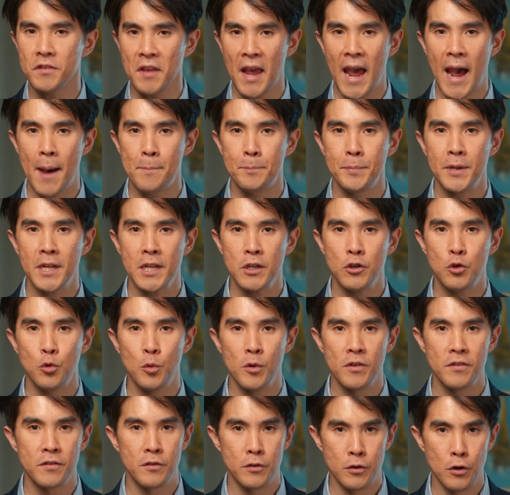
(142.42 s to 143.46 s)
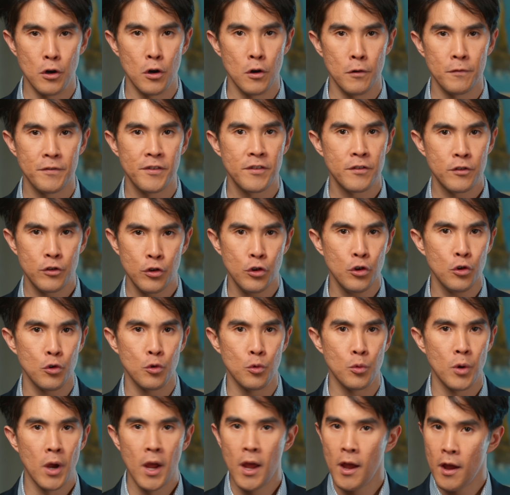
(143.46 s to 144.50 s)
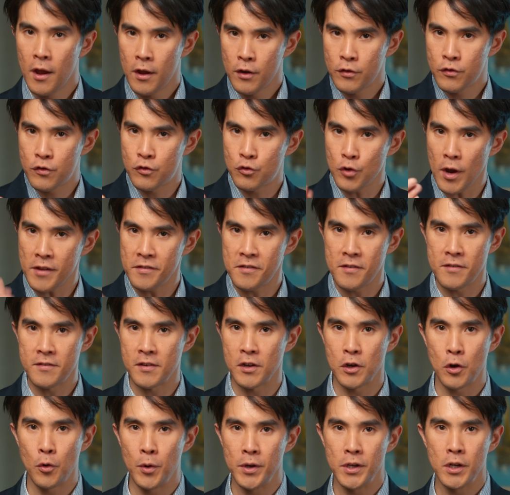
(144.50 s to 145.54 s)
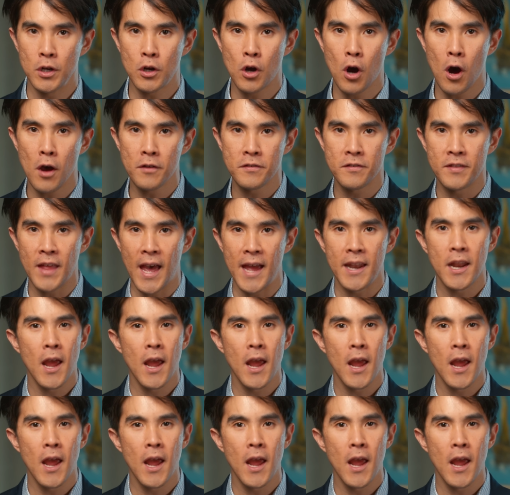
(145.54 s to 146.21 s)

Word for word: happening to his nerves too. Stress isn't going to cause that.